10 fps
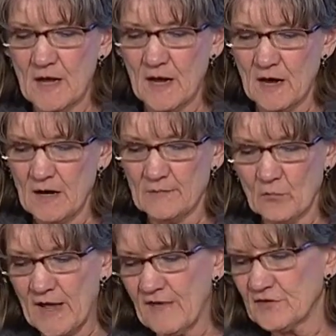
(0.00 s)
Um,
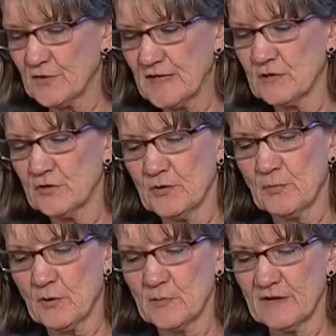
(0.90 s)
we have to include the
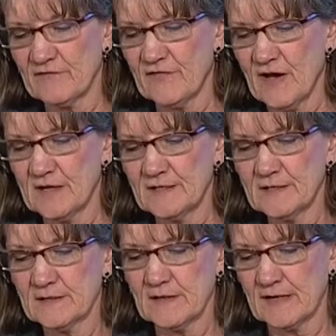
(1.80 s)
permanent
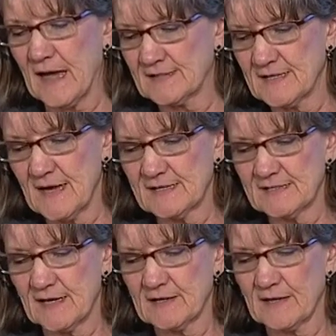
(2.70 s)
fund as an
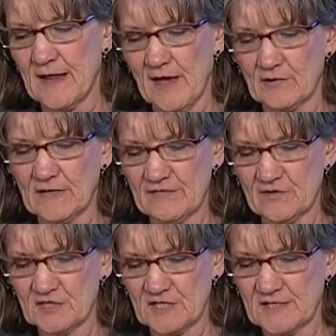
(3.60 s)
asset and how to
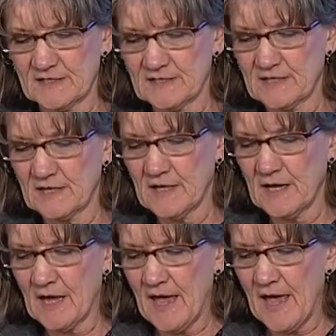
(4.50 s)
leverage it.
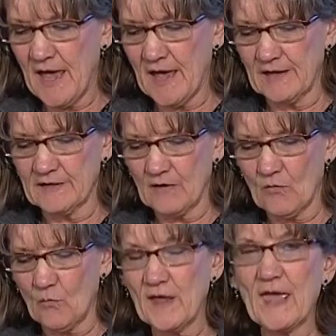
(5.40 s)
And
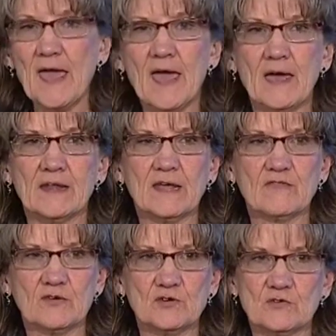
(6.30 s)
we can,
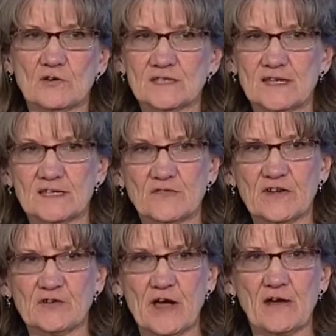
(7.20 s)
if we do those things,
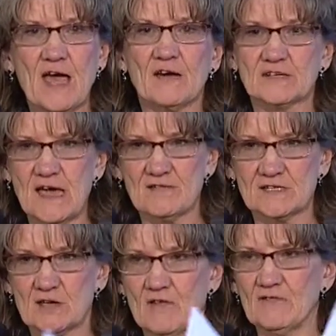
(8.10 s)
figure out how to have a
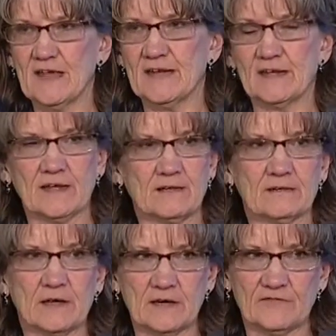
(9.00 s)
soft
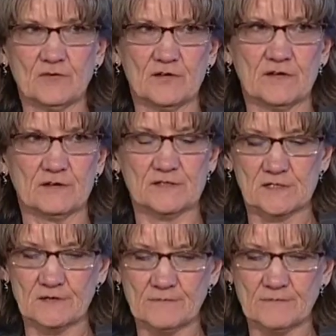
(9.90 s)
landing in a few years.